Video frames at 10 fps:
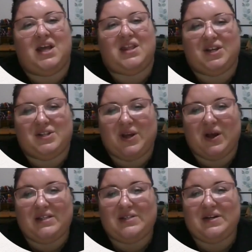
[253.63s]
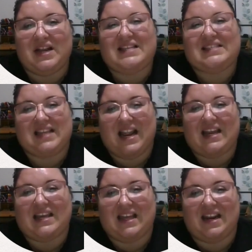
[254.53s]
there's also an
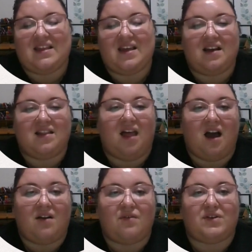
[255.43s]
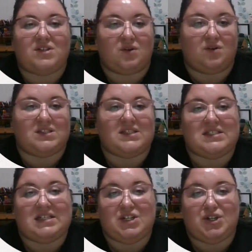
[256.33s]
aesthetic that I think a lot of adults
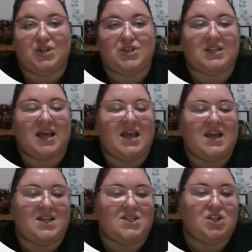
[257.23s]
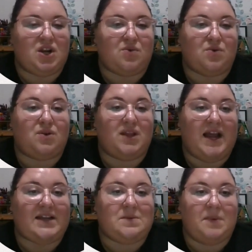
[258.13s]
and teachers in general
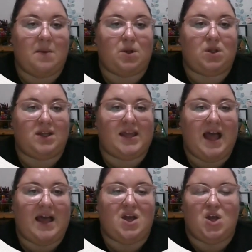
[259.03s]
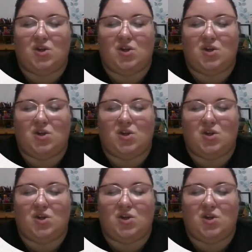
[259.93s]
like to be able to look at.